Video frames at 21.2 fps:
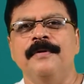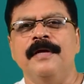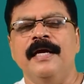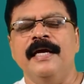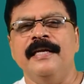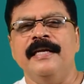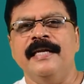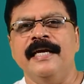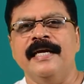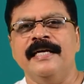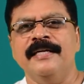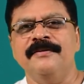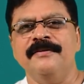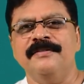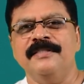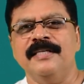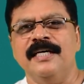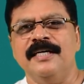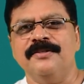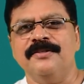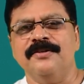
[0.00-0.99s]

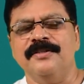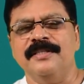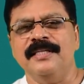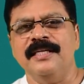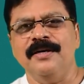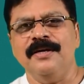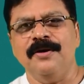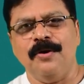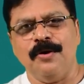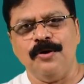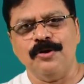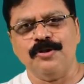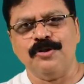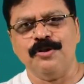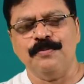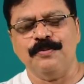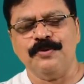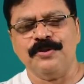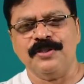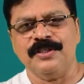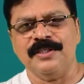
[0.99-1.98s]
negative charge on the
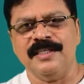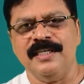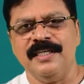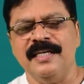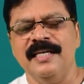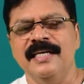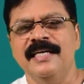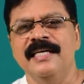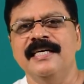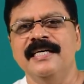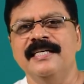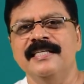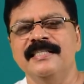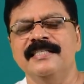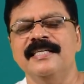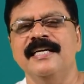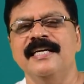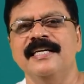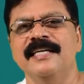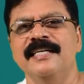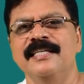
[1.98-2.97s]
ortho position,
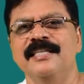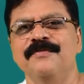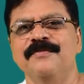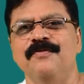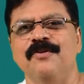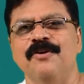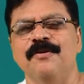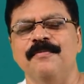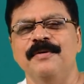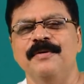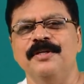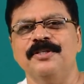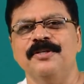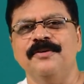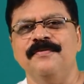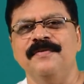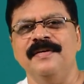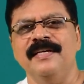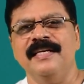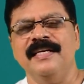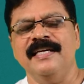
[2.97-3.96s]
resulting in the formation
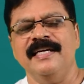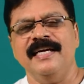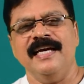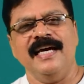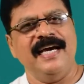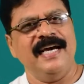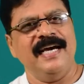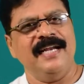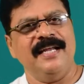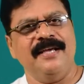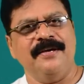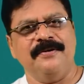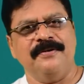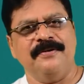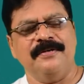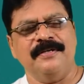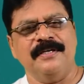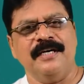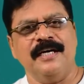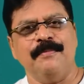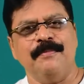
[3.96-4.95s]
of an anion,
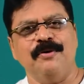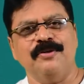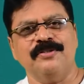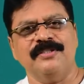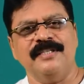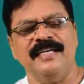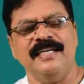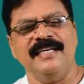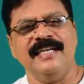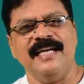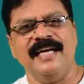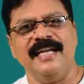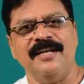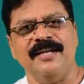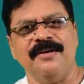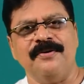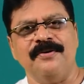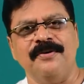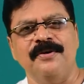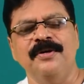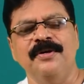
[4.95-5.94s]
carboxylate
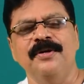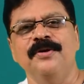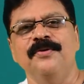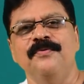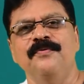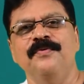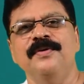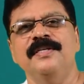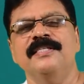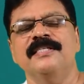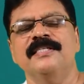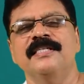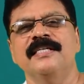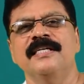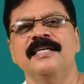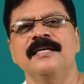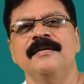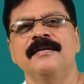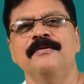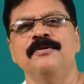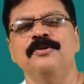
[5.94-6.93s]
anion, which
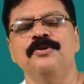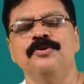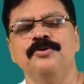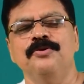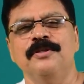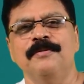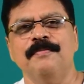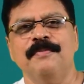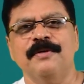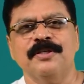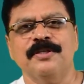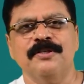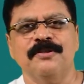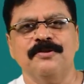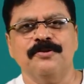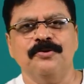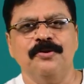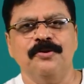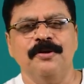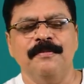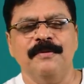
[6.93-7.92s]
due to the presence
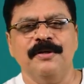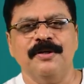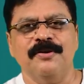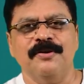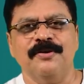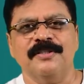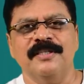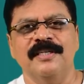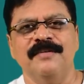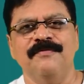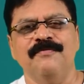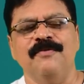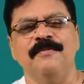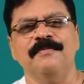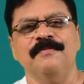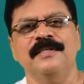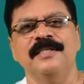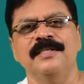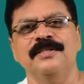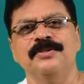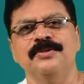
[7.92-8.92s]
of sodium hydroxide
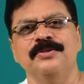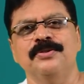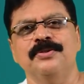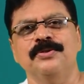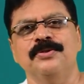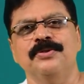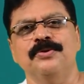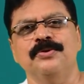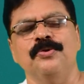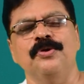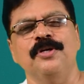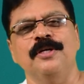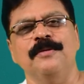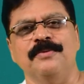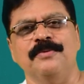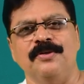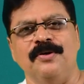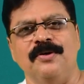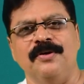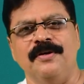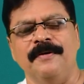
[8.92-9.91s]
forms a sodium
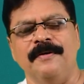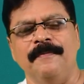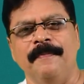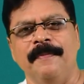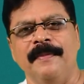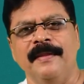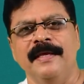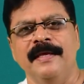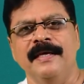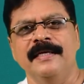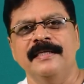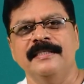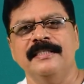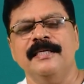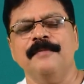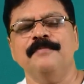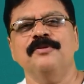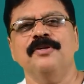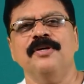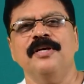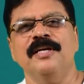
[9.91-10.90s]
salt.
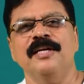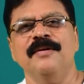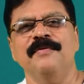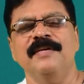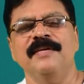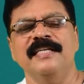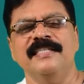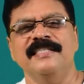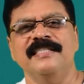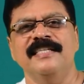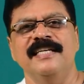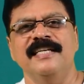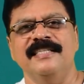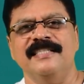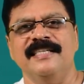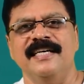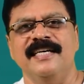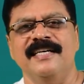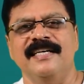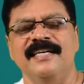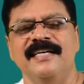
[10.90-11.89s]
Subsequently, when HCl is
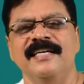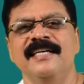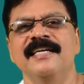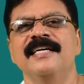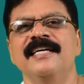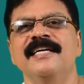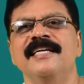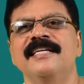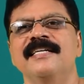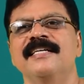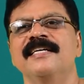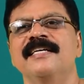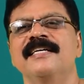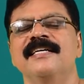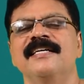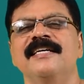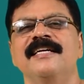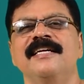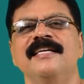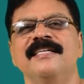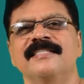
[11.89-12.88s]
added, it
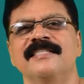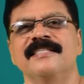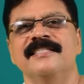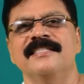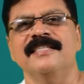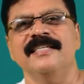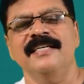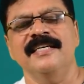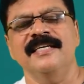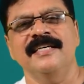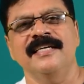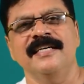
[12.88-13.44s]
releases the